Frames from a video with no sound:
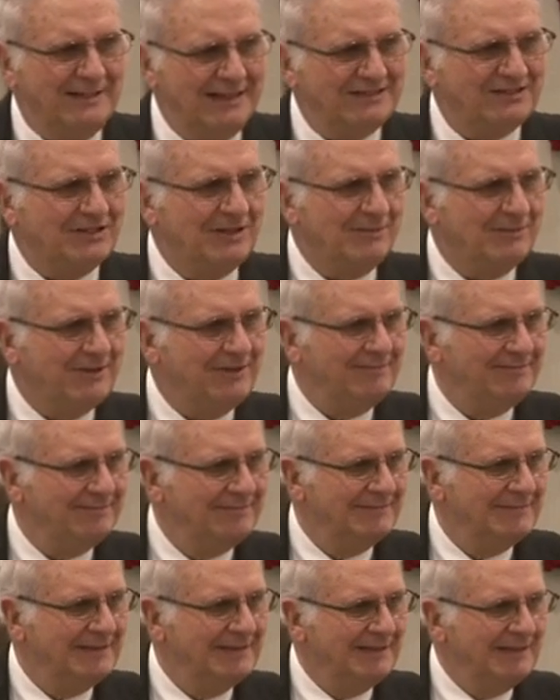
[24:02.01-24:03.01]
that something?
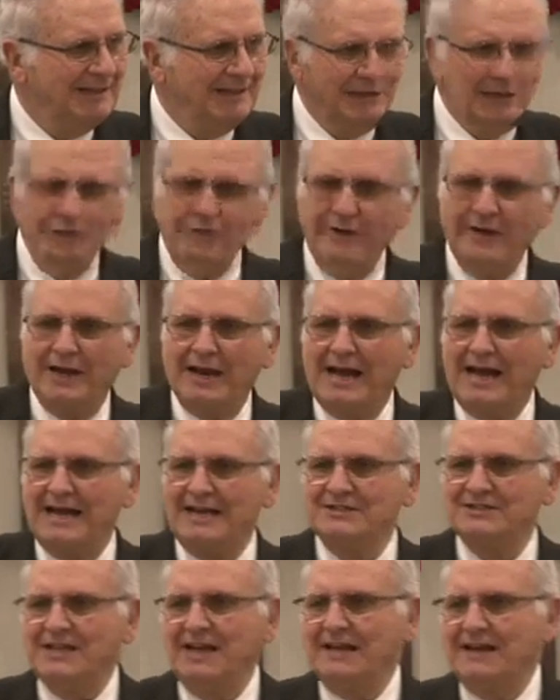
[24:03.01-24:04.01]
Do you
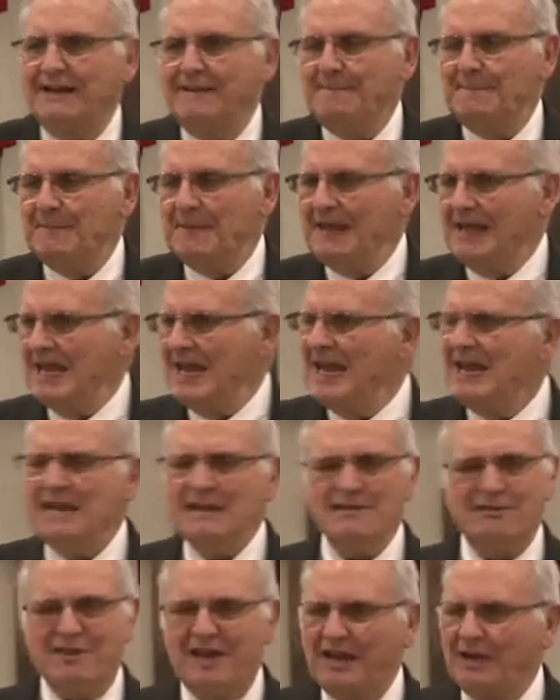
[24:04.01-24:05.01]
realize that
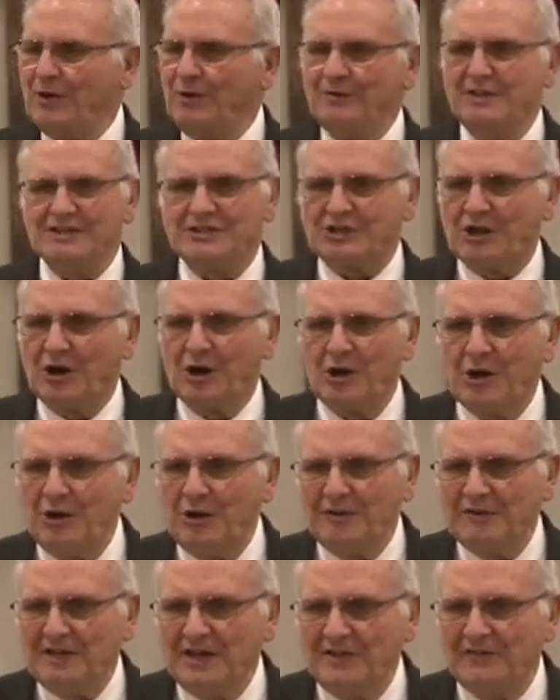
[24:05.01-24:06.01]
Anything on this
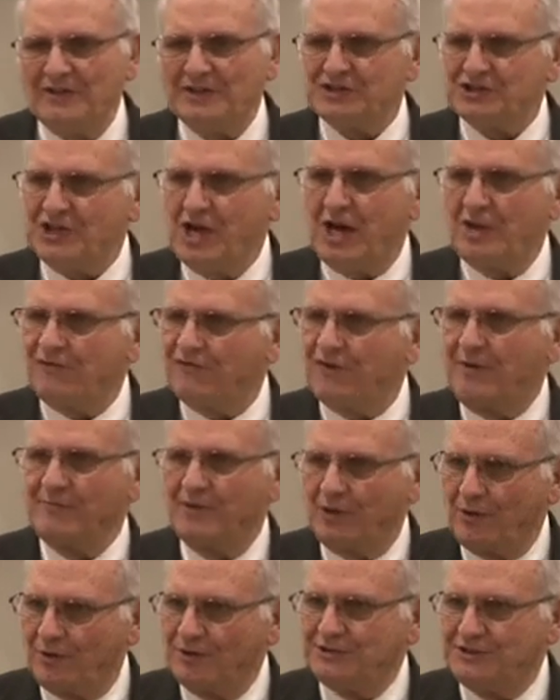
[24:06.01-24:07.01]
earth, if it's not
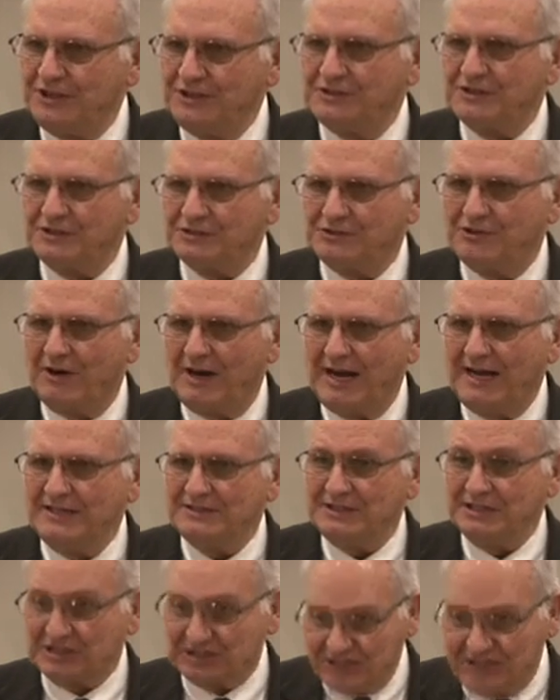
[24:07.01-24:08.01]
from the Lord Jesus
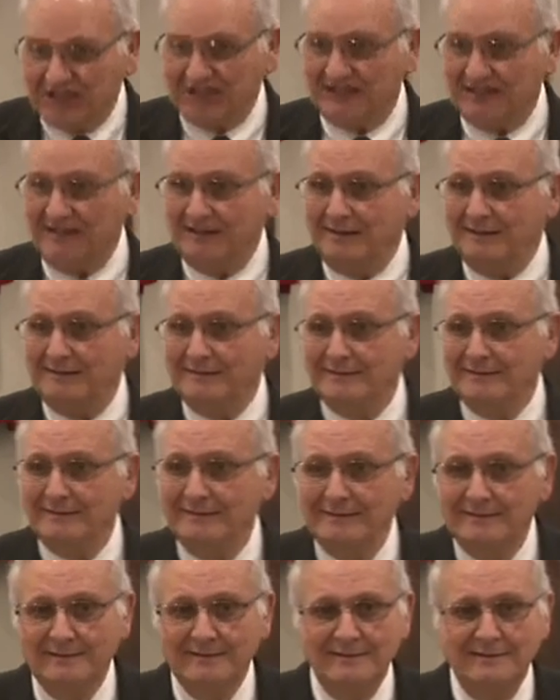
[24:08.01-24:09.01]
Christ, is tainted.
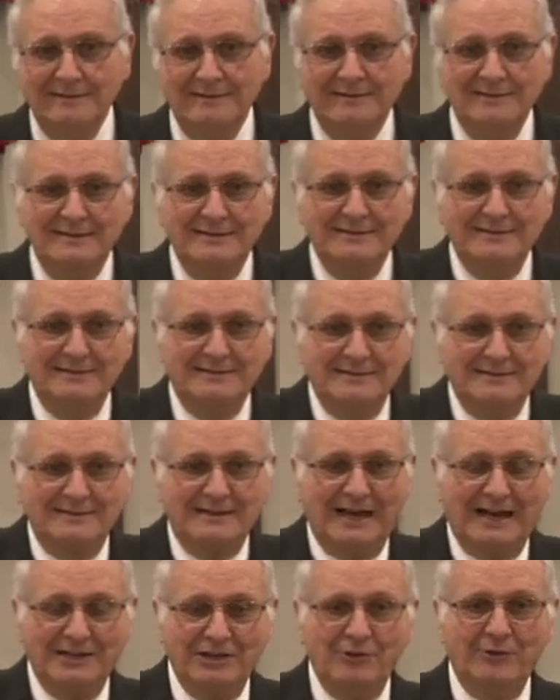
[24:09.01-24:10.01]

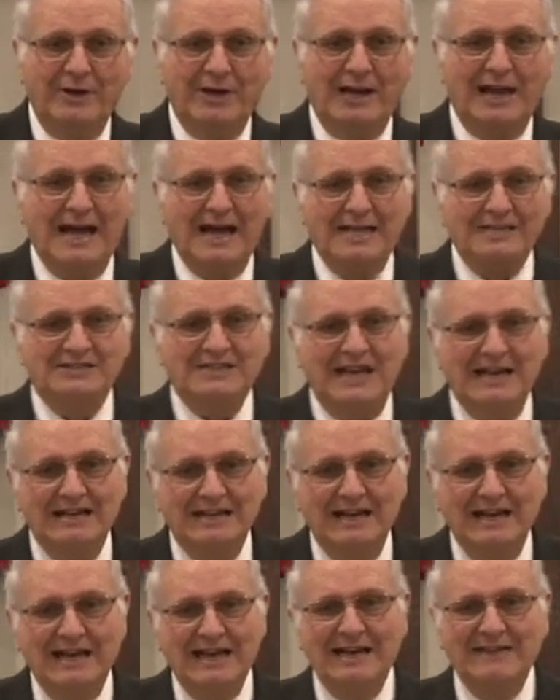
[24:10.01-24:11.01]
And you realize
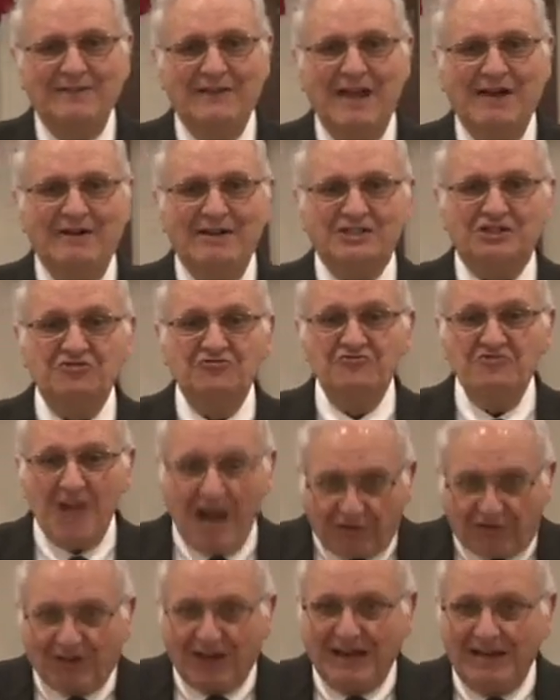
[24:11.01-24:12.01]
that there is
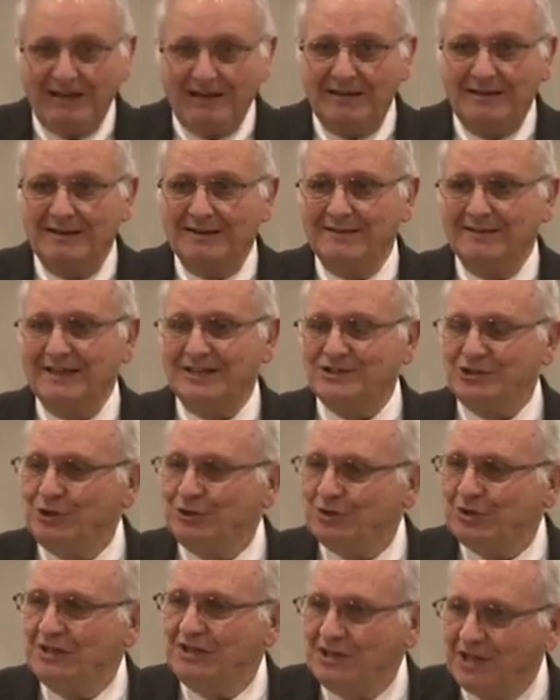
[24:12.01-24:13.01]
nothing that
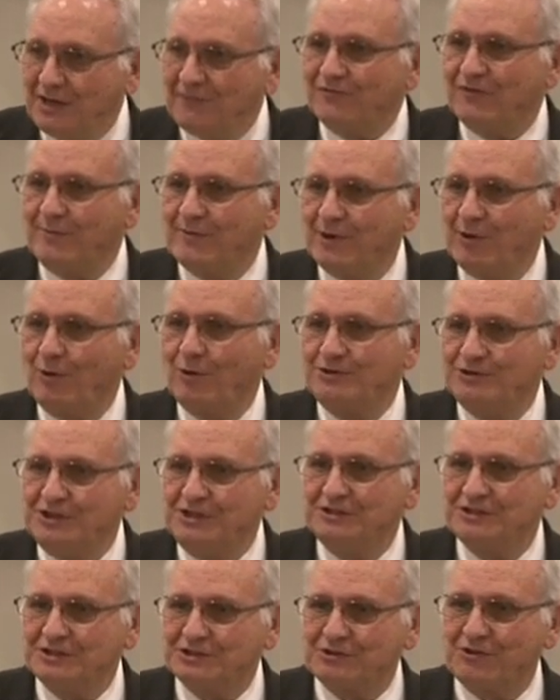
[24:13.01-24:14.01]
you can get from the Lord
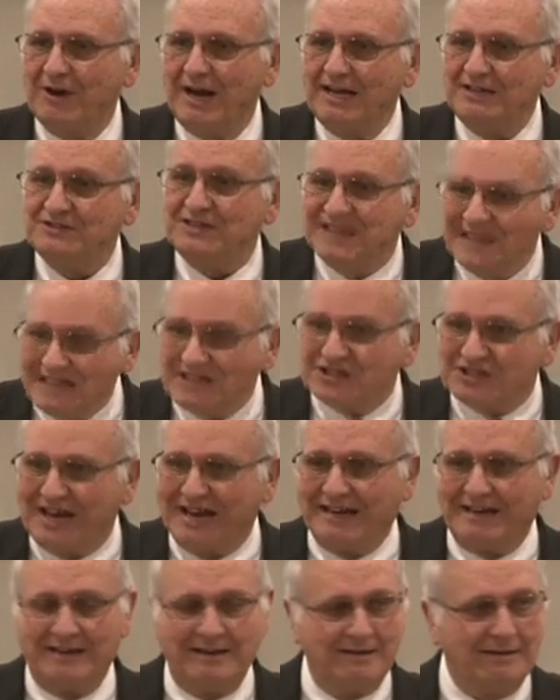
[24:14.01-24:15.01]
Jesus Christ that is
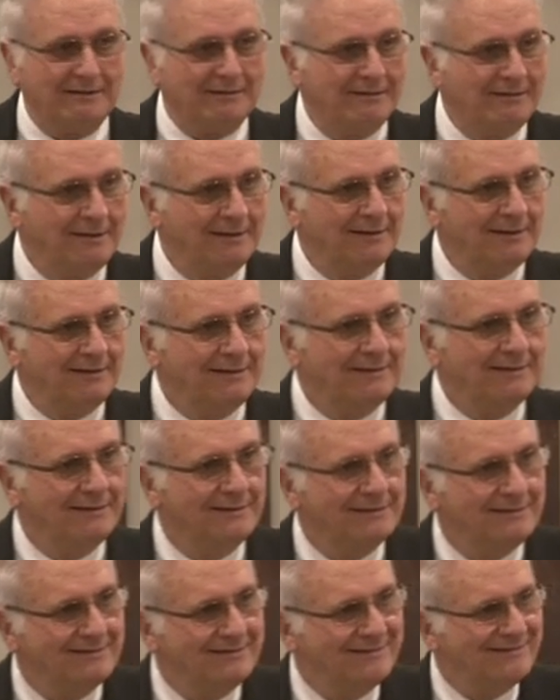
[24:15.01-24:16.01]
tainted.
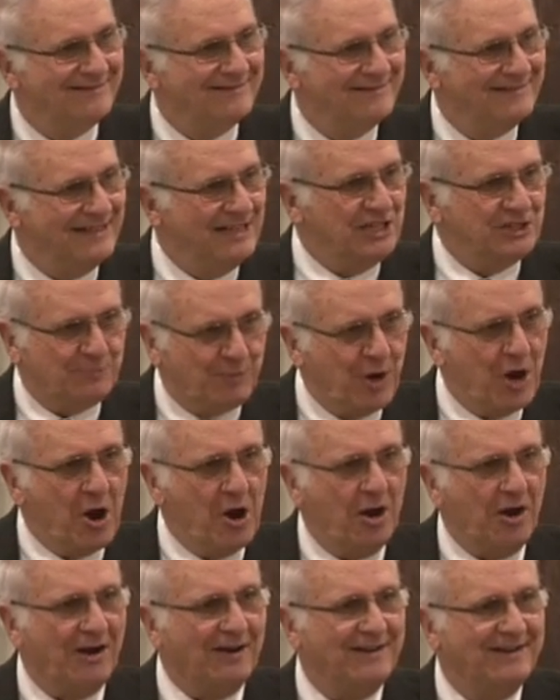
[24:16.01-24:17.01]
He's
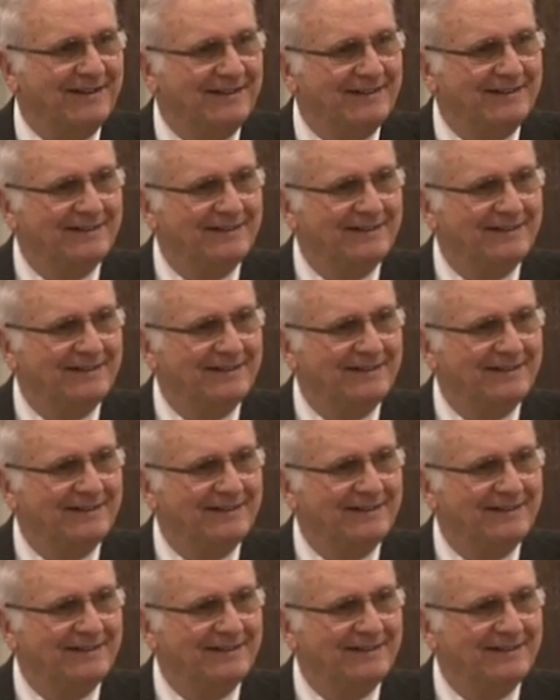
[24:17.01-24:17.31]
pure.